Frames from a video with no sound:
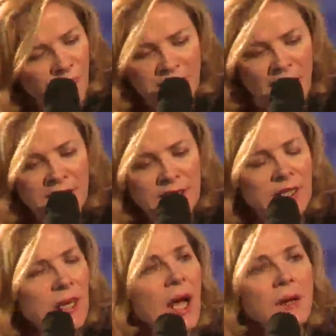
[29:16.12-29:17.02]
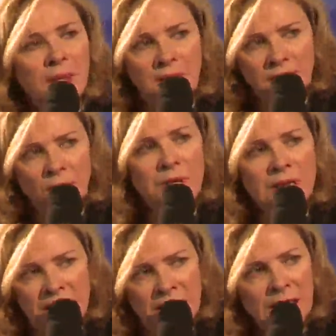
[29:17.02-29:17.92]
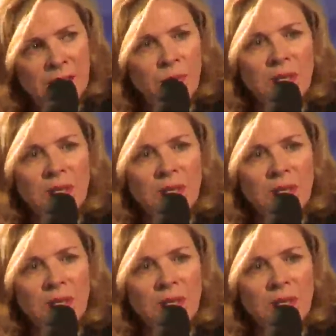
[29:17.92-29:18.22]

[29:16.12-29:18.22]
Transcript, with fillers: fantastic timing. We needed it.